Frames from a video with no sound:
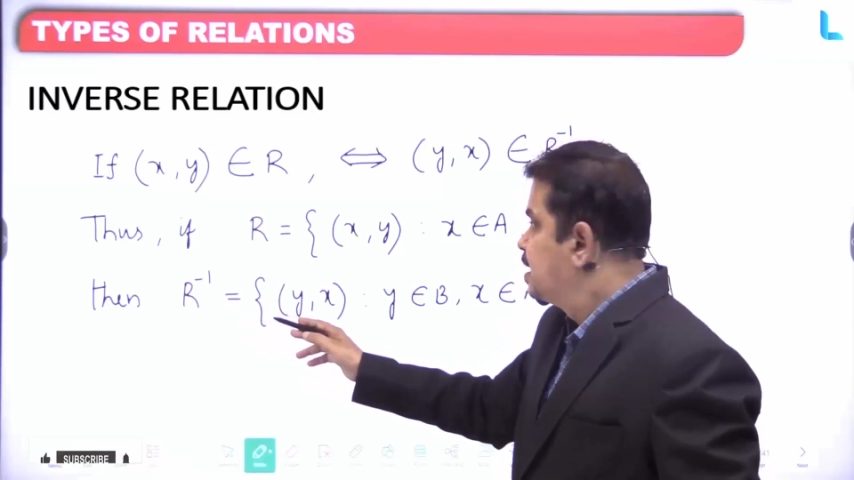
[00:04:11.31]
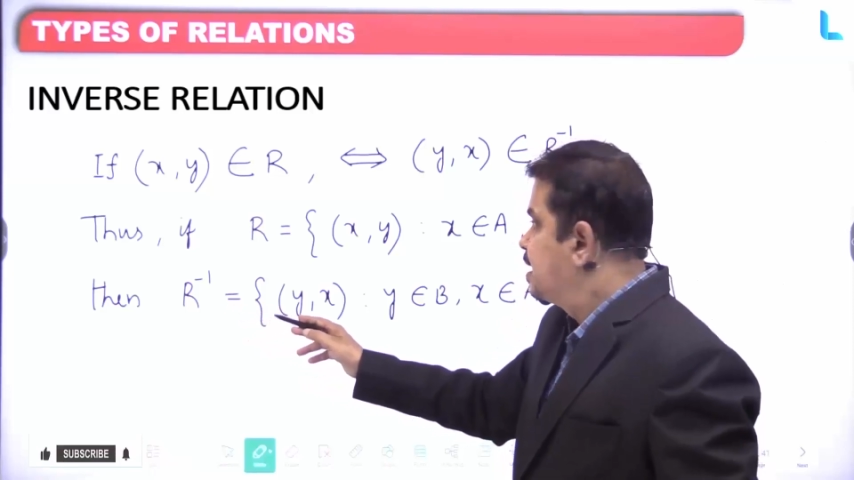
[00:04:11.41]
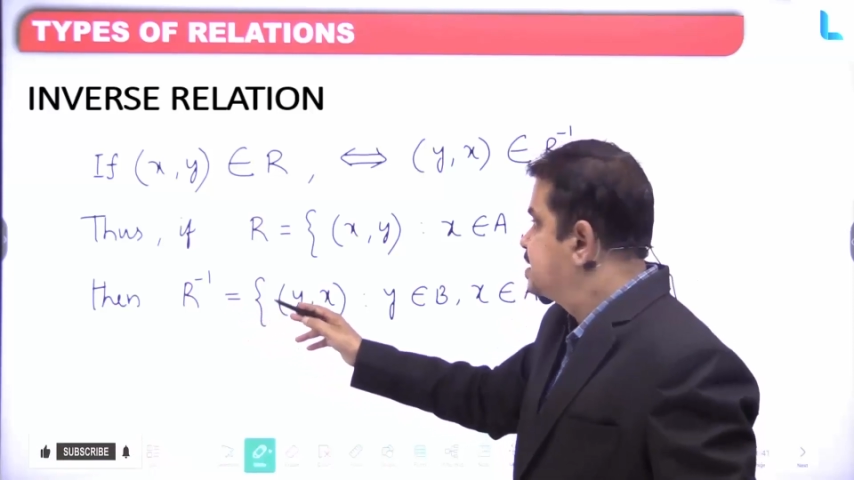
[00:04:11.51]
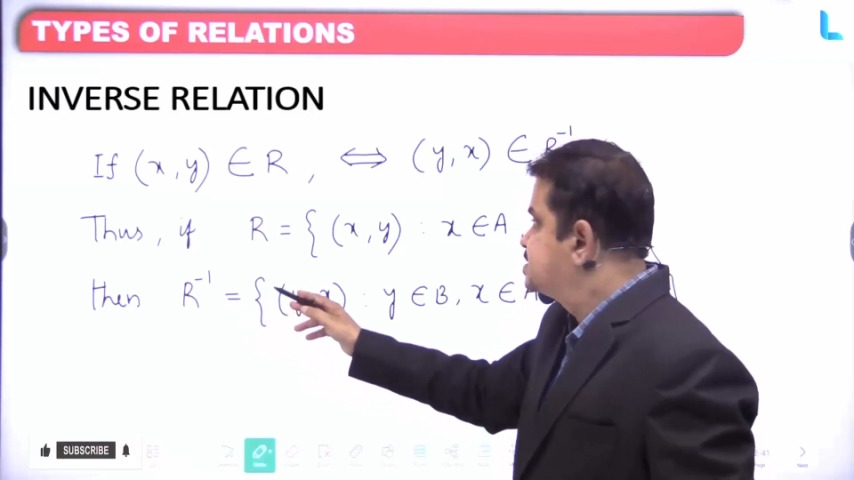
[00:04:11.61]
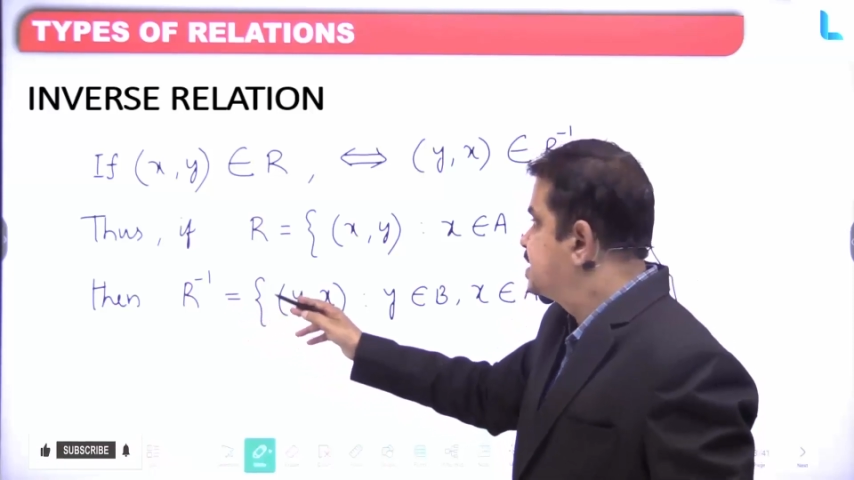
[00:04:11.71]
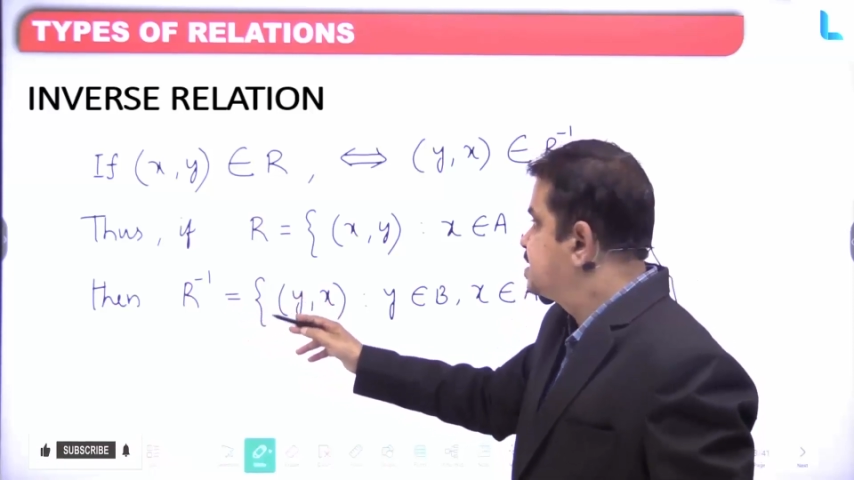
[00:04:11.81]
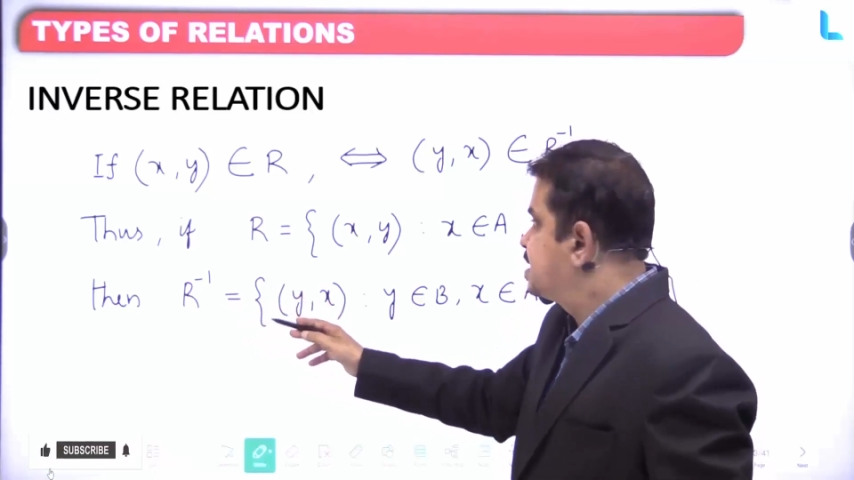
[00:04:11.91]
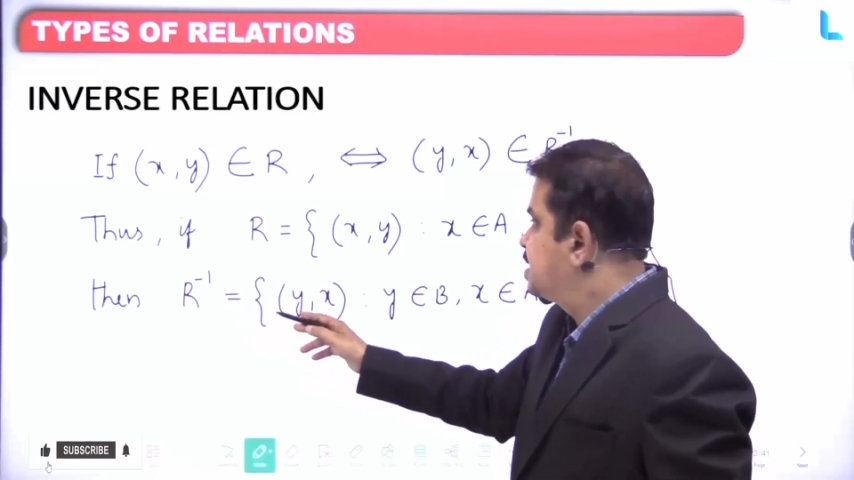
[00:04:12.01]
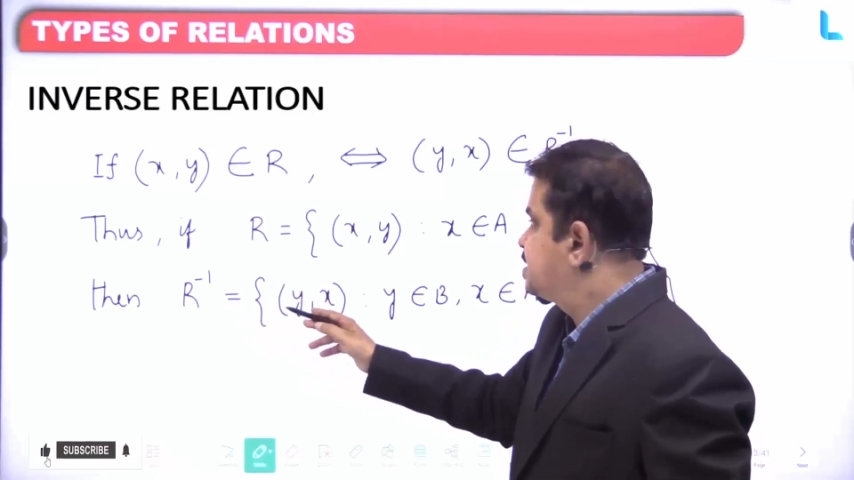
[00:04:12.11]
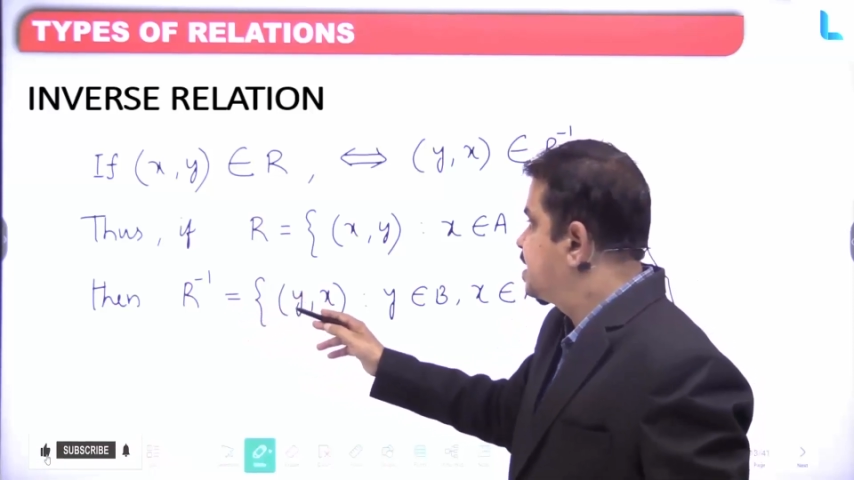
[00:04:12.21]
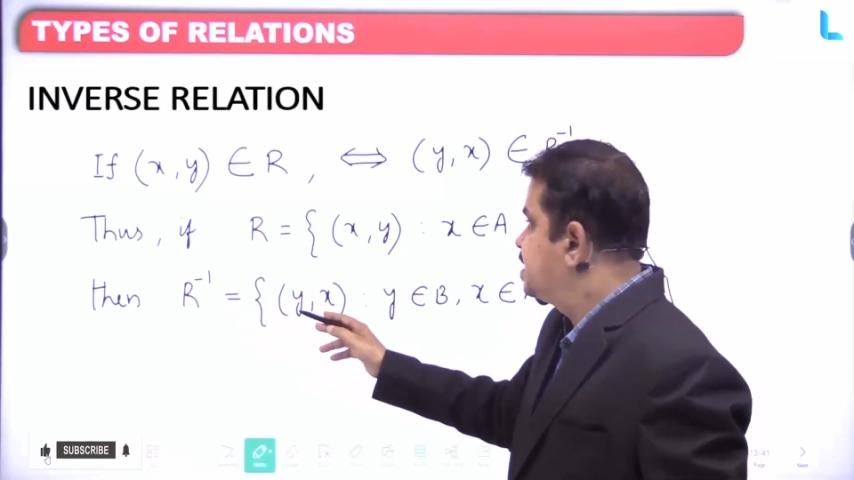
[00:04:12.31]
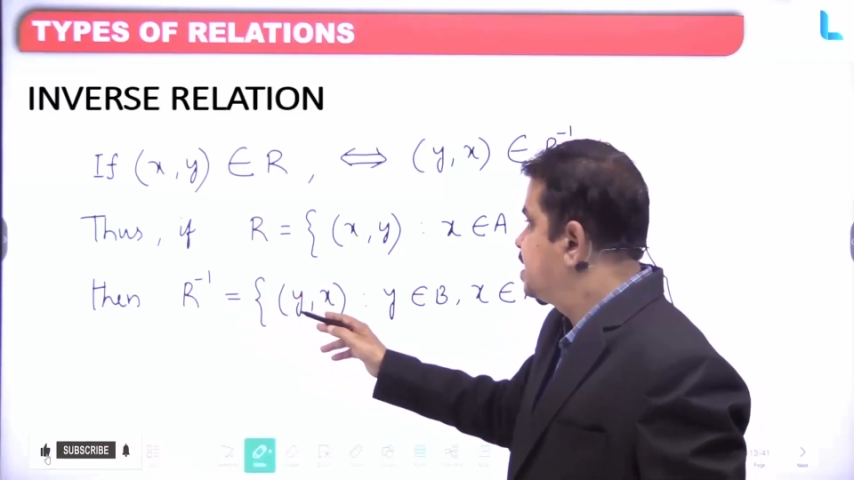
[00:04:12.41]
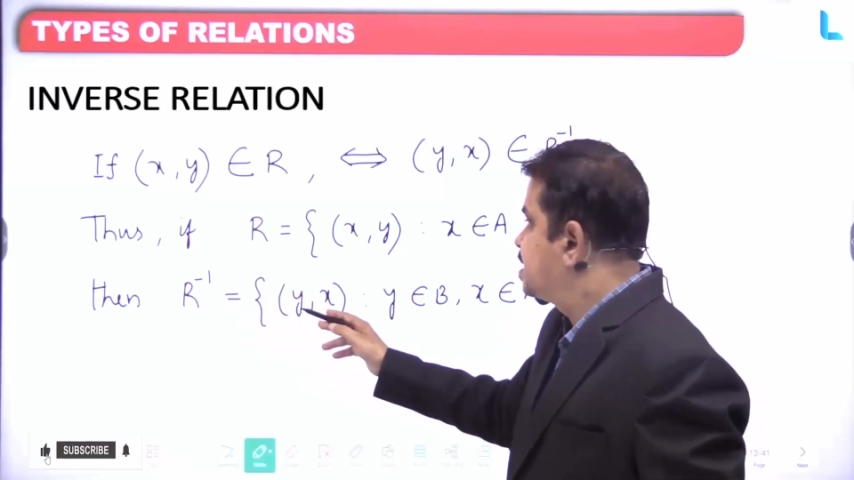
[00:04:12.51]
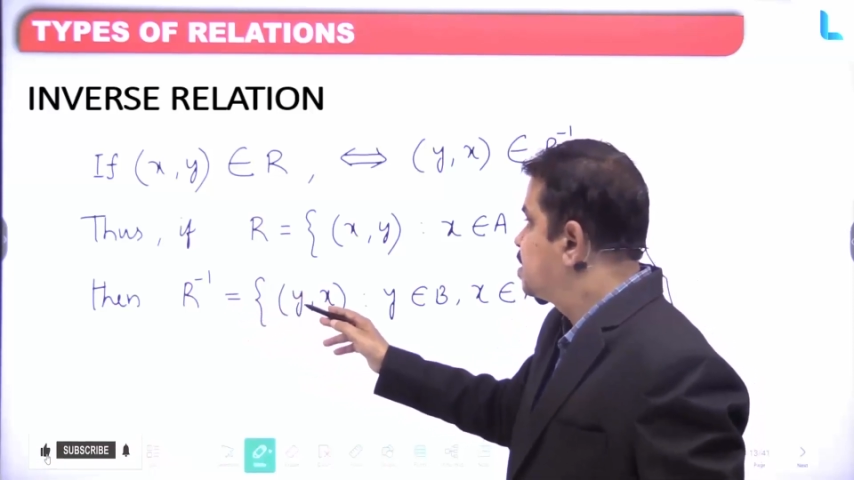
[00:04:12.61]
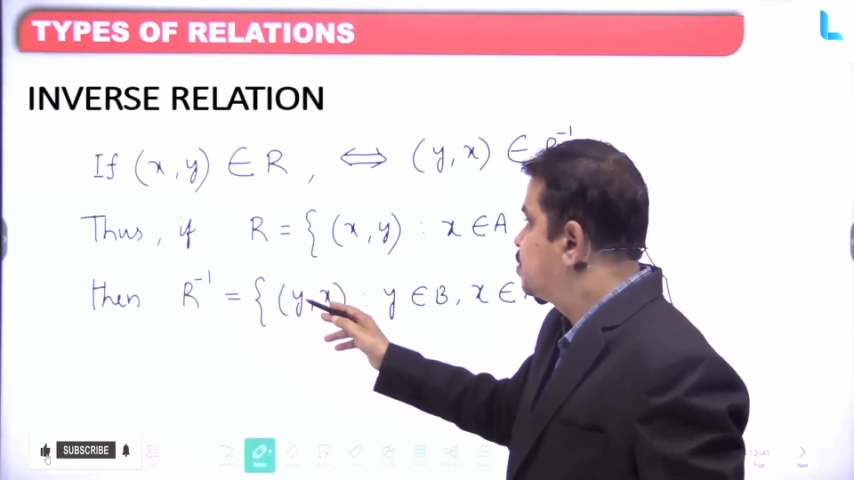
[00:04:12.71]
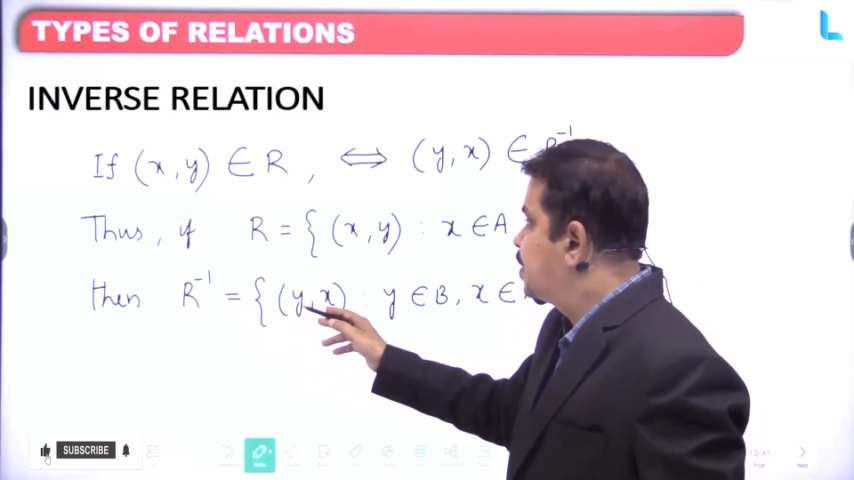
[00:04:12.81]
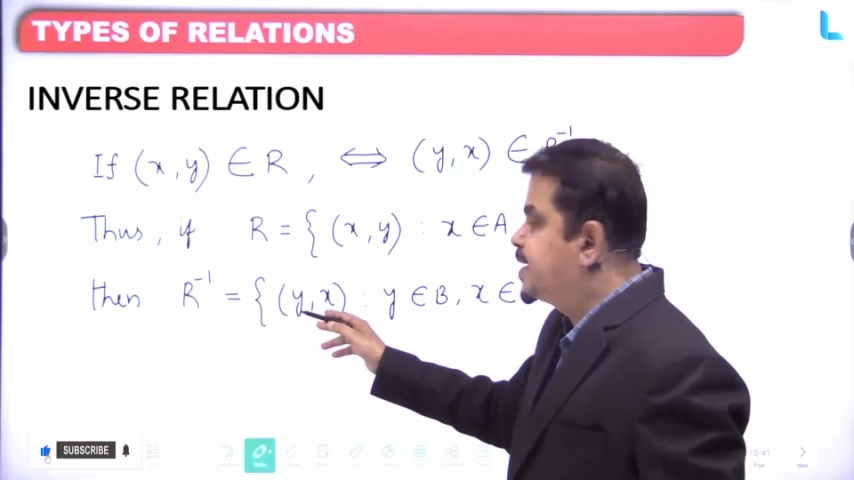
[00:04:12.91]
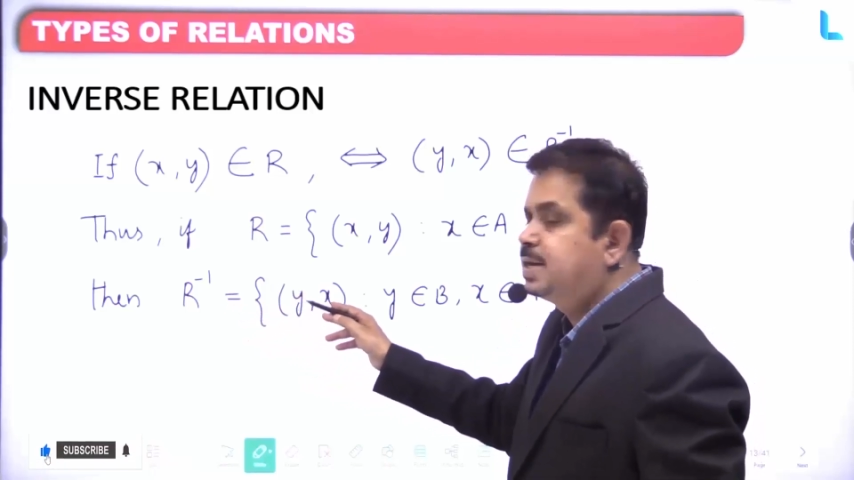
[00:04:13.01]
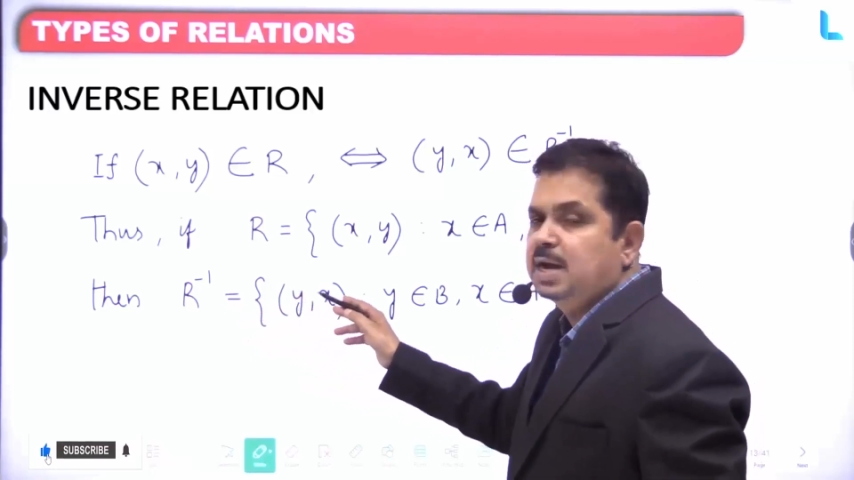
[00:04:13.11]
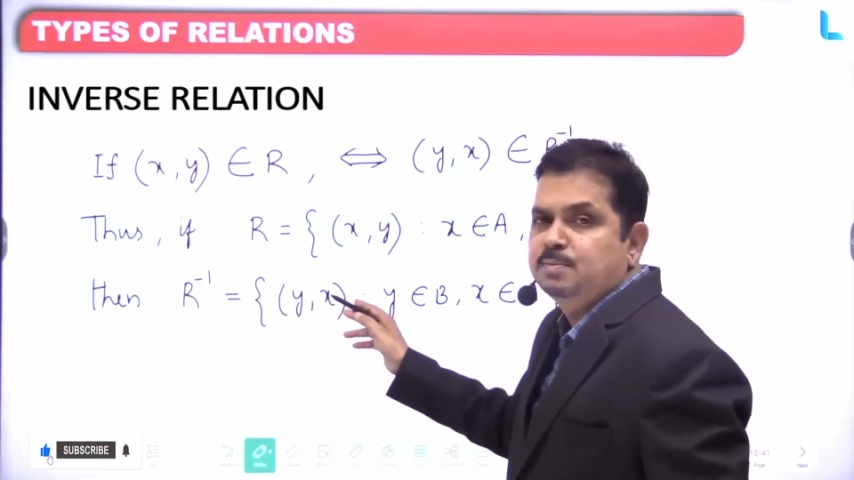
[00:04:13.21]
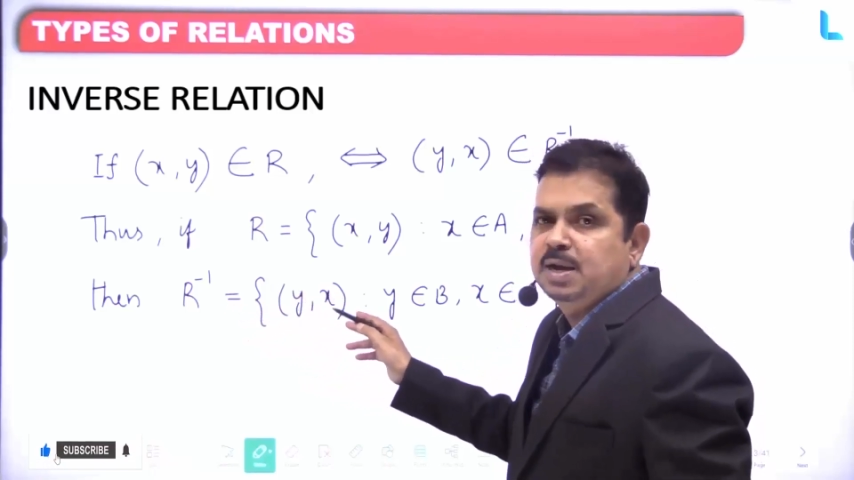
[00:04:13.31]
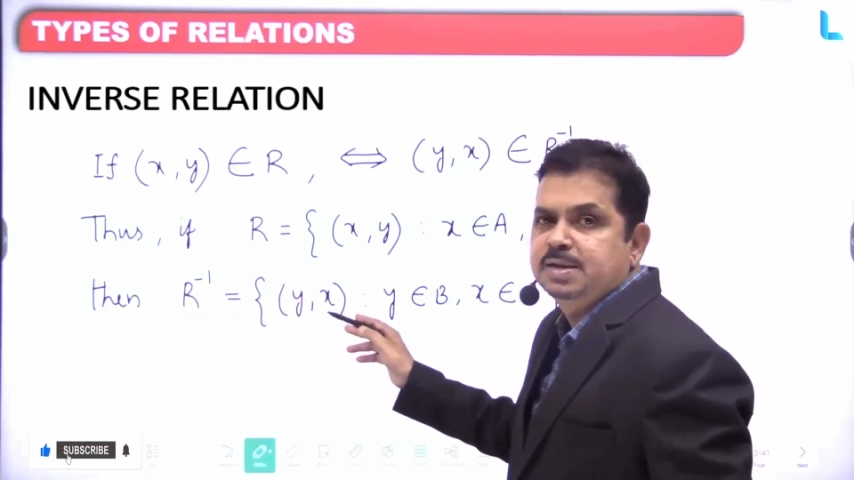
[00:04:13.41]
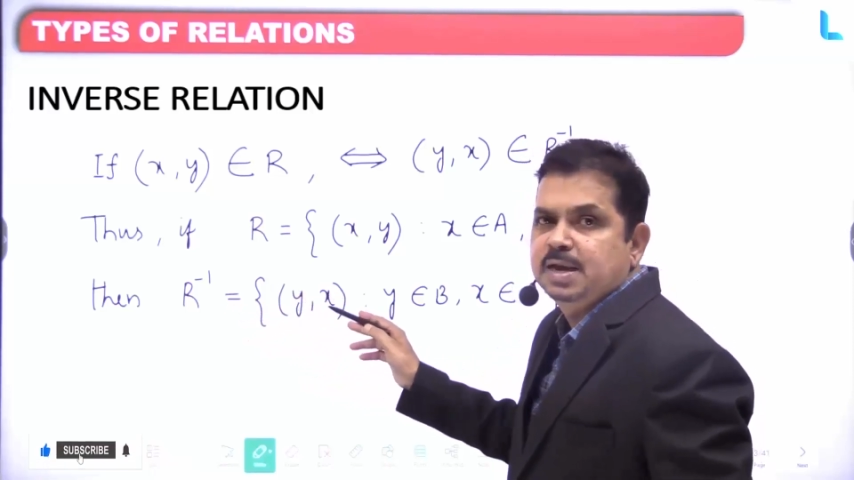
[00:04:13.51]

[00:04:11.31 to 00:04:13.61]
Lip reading: a set containing y comma